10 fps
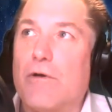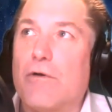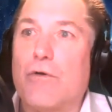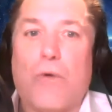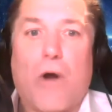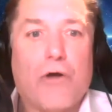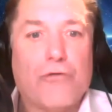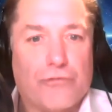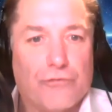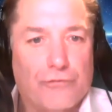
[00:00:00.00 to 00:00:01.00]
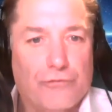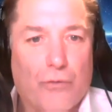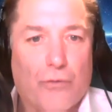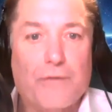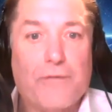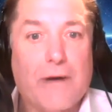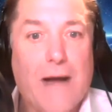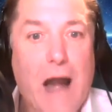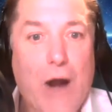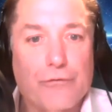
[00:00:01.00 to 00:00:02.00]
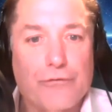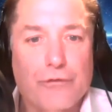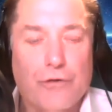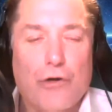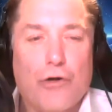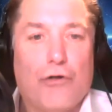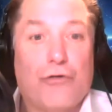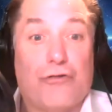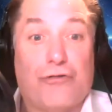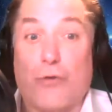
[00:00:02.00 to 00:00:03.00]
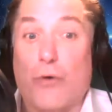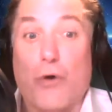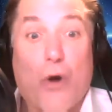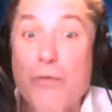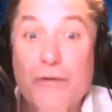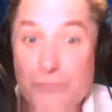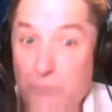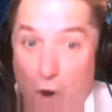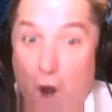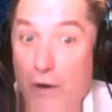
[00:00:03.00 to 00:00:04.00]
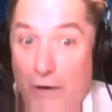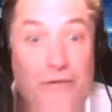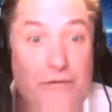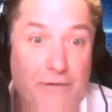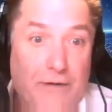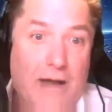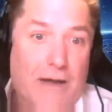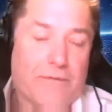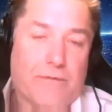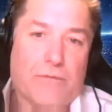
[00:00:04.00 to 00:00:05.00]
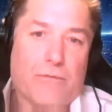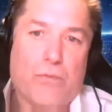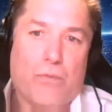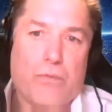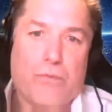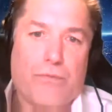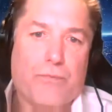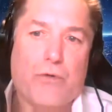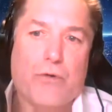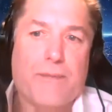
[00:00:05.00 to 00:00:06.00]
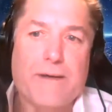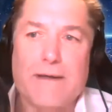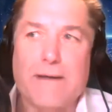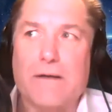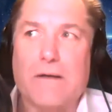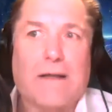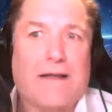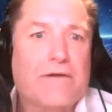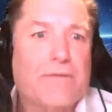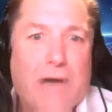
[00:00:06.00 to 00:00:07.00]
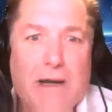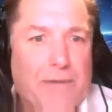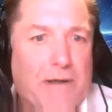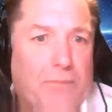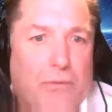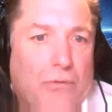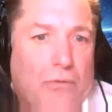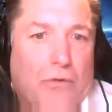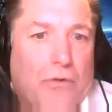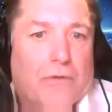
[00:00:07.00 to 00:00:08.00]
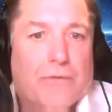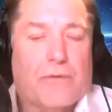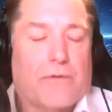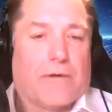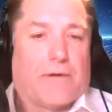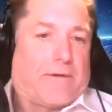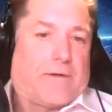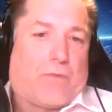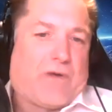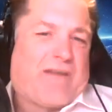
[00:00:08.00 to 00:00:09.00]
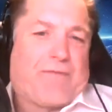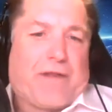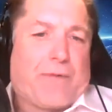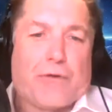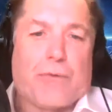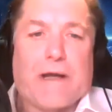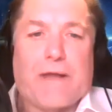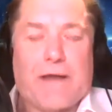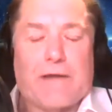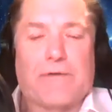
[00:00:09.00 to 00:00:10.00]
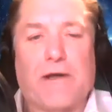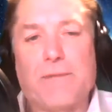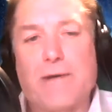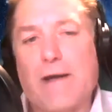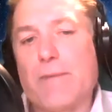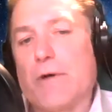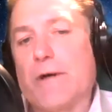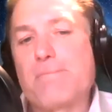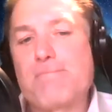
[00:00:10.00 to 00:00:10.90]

garages or in their house to store all these products that will be collected by people or whatever they were doing at that time in Amway.